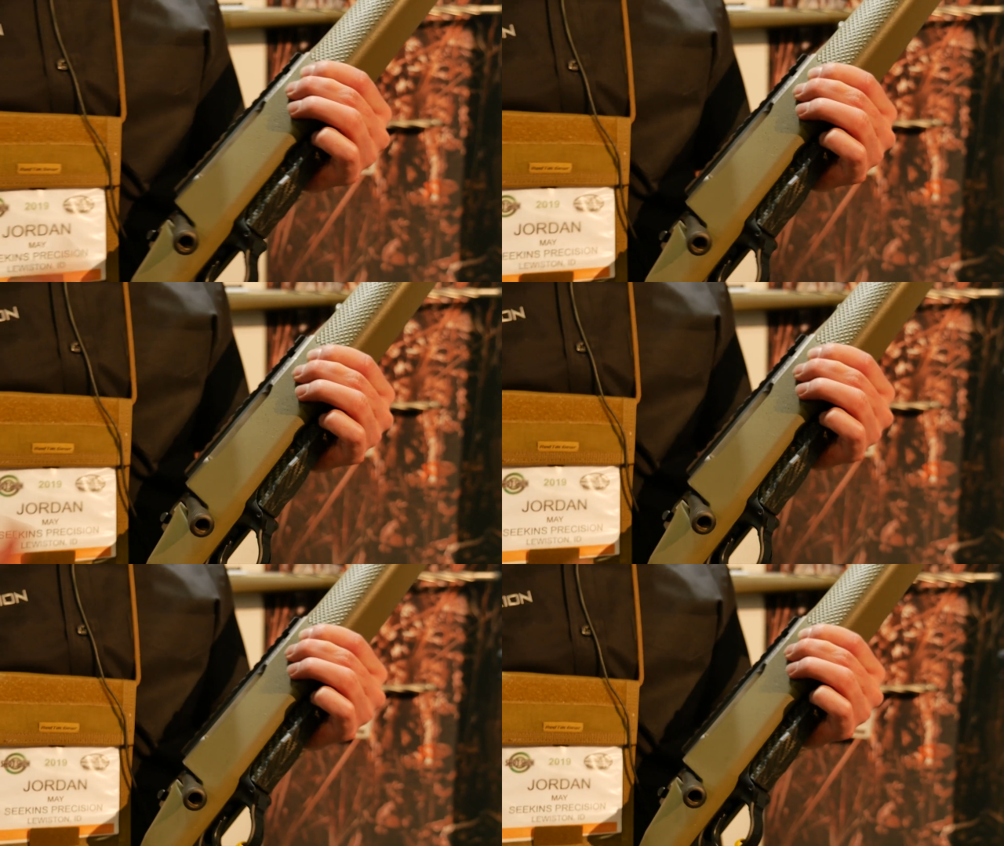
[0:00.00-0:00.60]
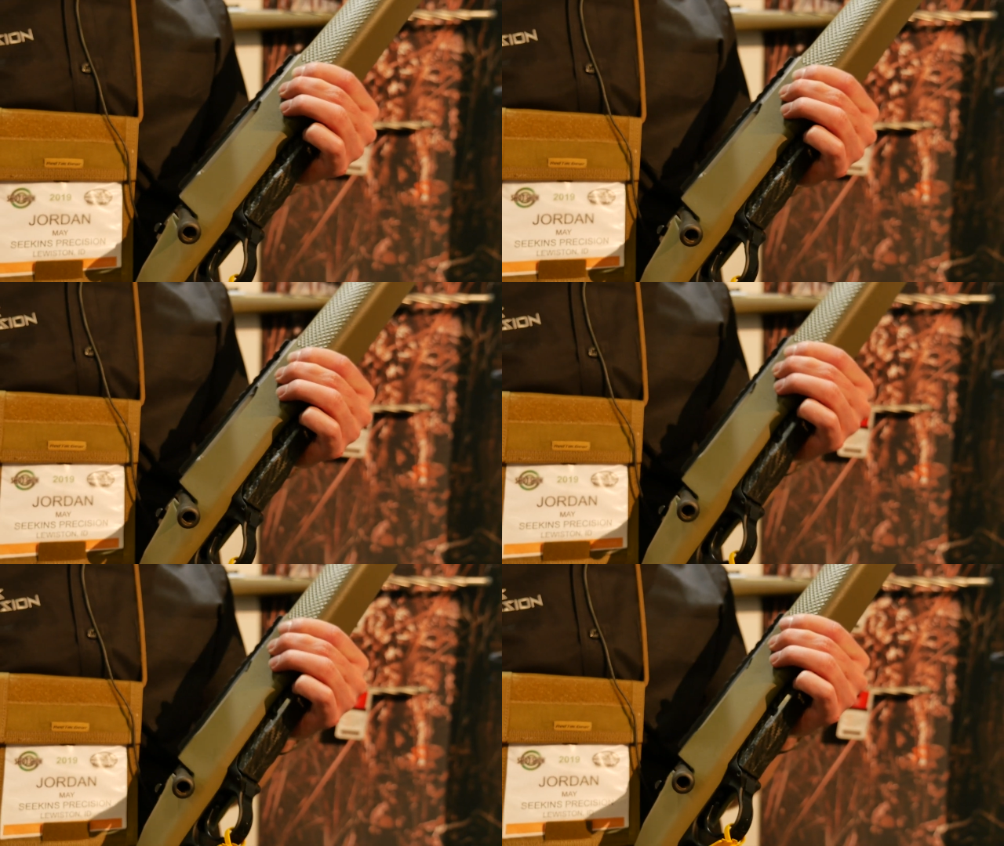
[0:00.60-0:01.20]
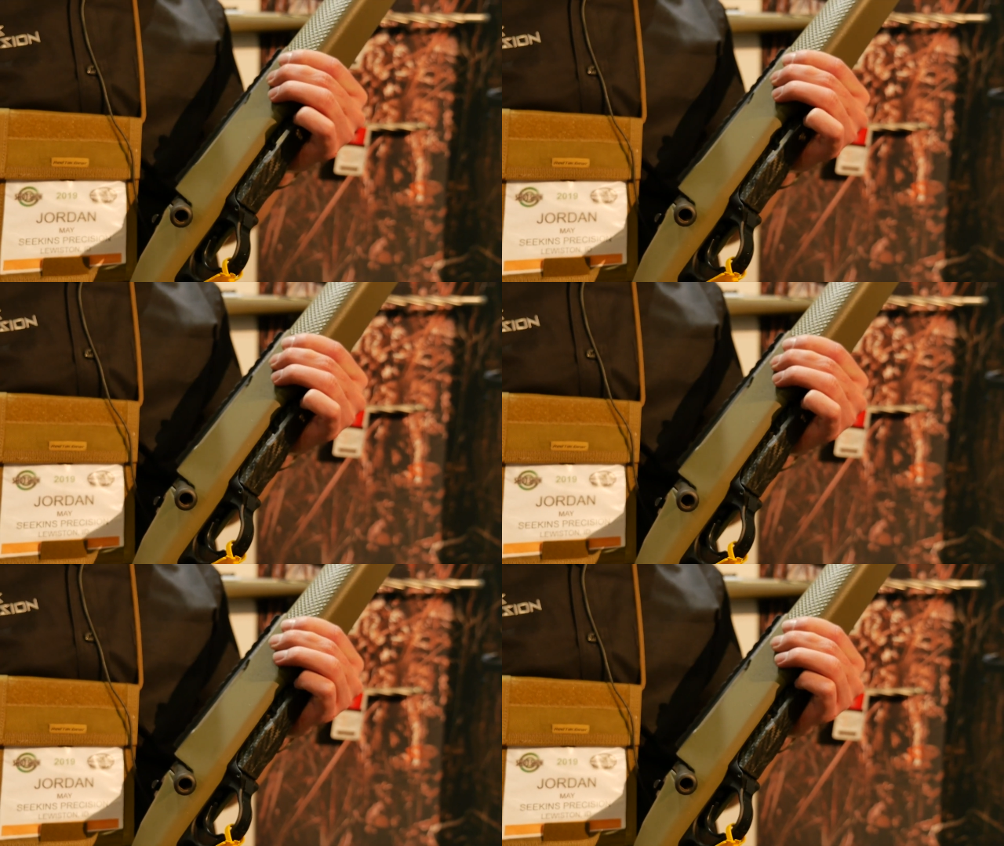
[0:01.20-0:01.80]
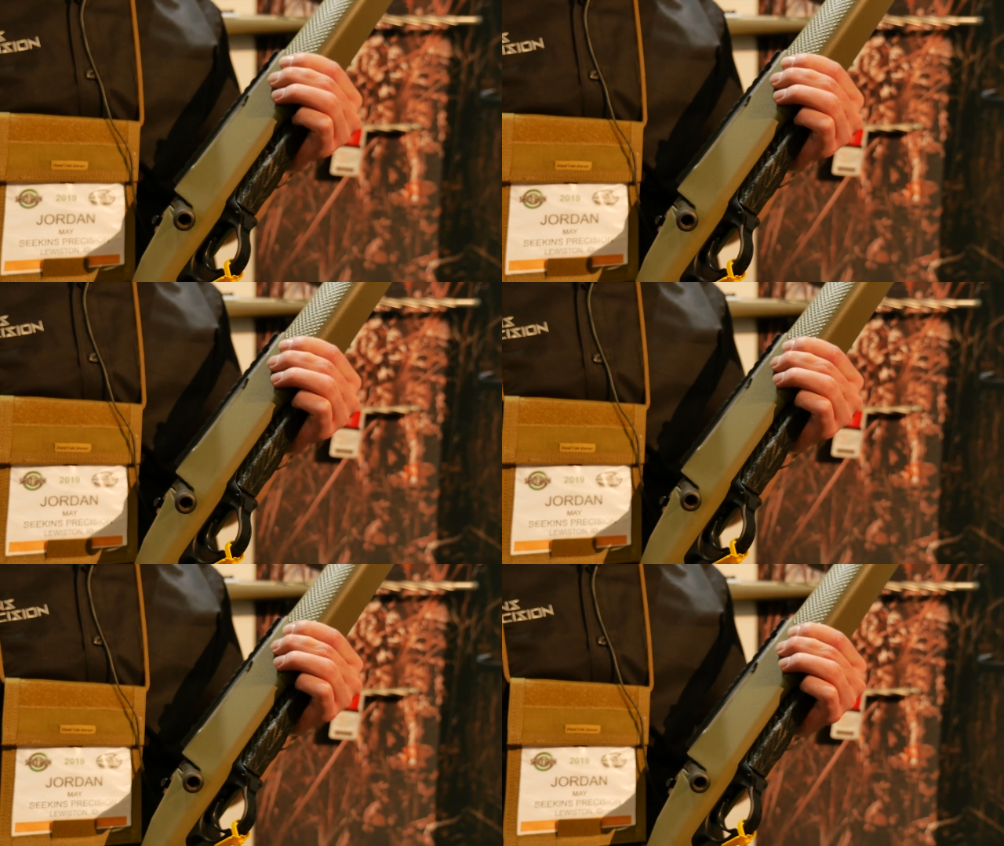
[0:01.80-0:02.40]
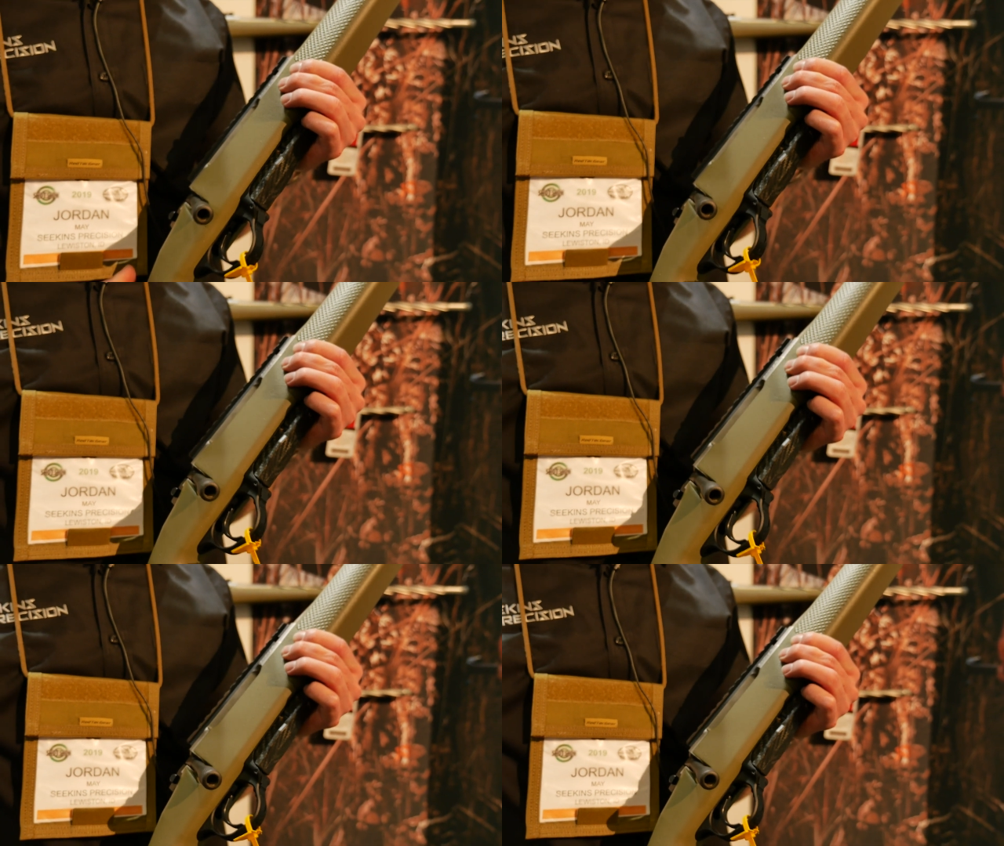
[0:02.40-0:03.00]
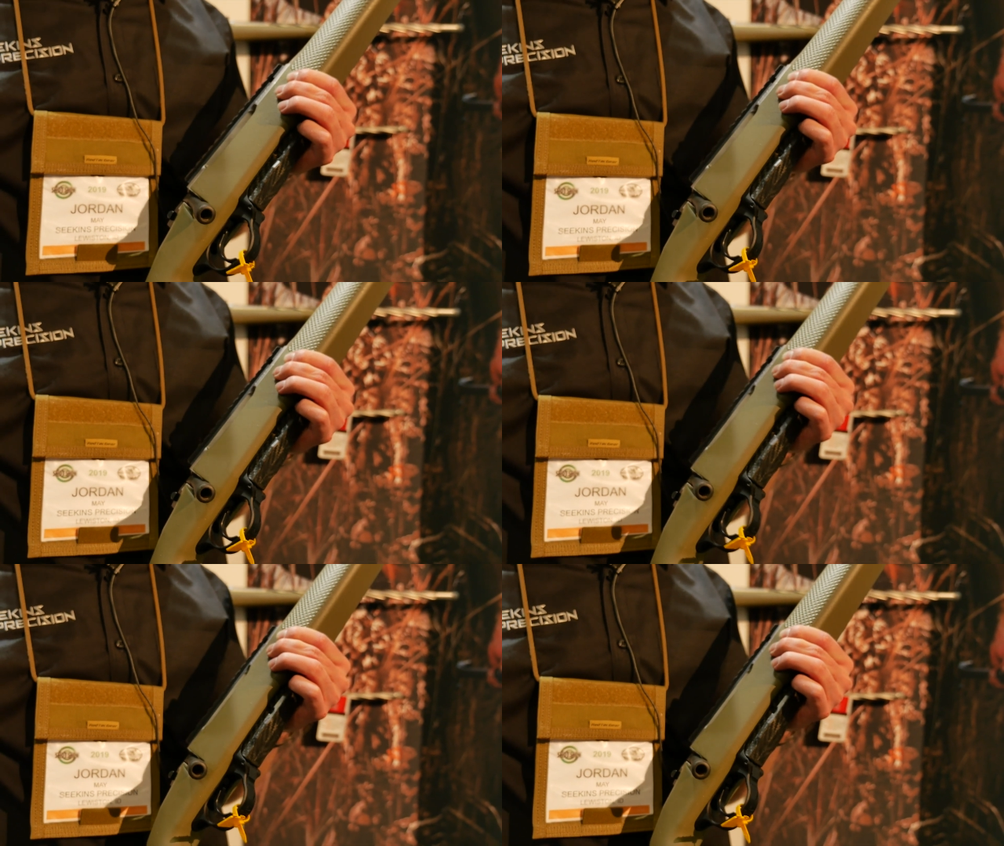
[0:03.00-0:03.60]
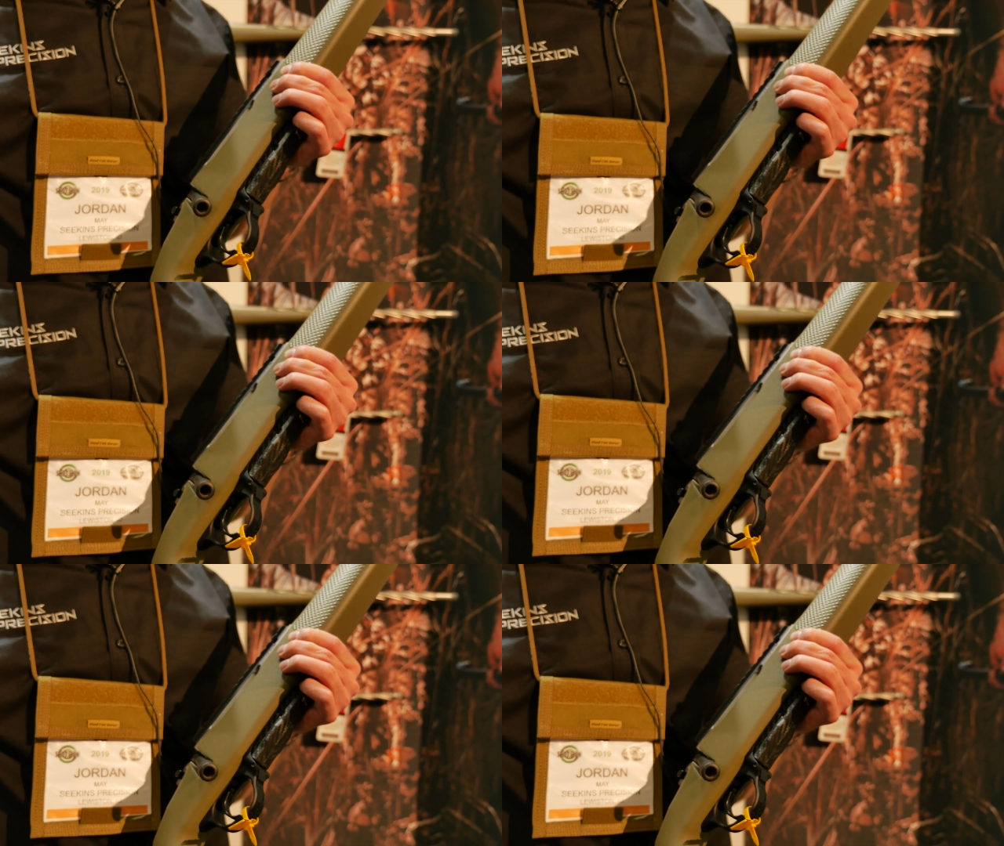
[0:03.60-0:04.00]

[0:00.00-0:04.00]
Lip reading: (no speaker visible)